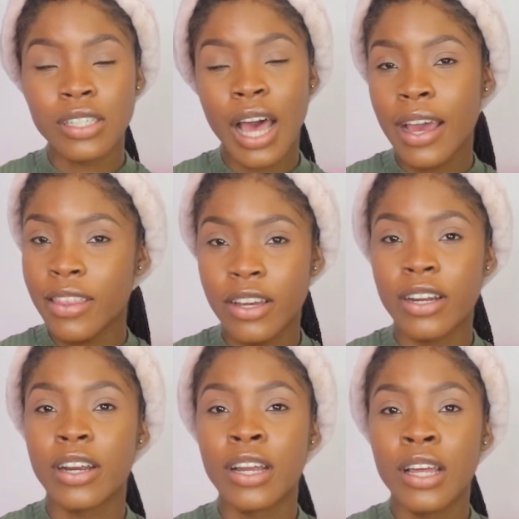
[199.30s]

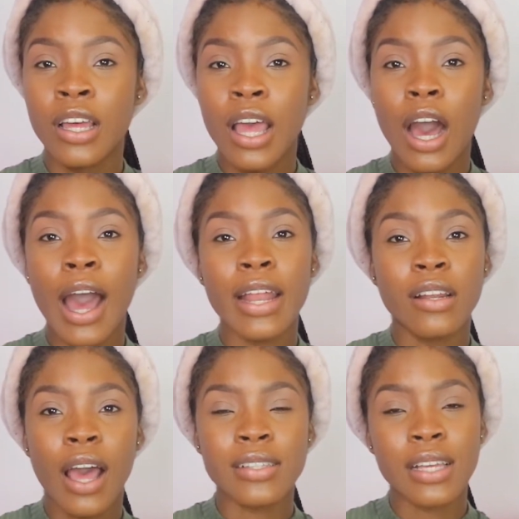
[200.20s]
either.
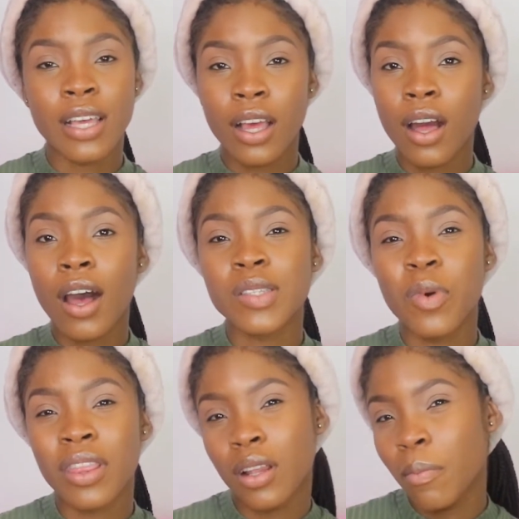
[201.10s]
And as I said, it costs
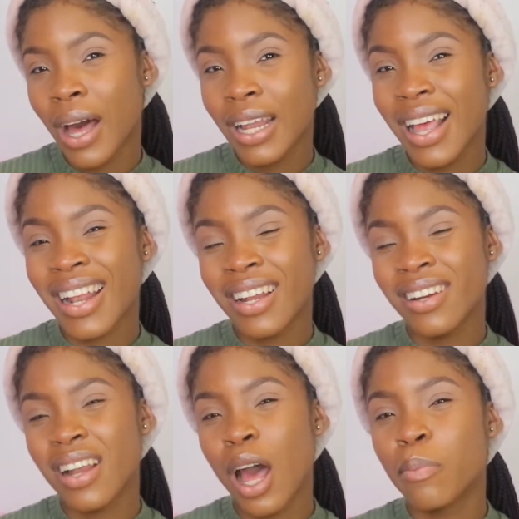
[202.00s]
more than the palette, and I
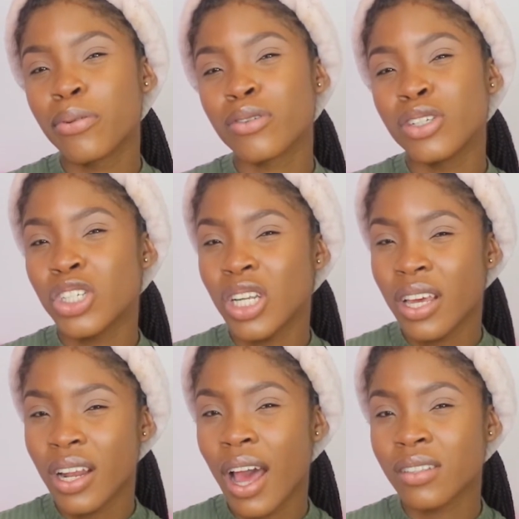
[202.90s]
didn't
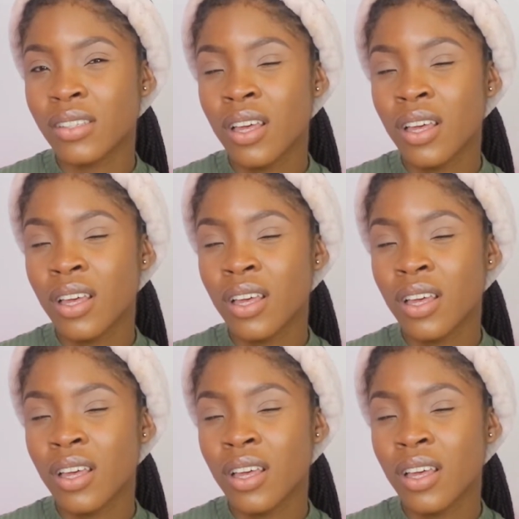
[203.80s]
appreciate that.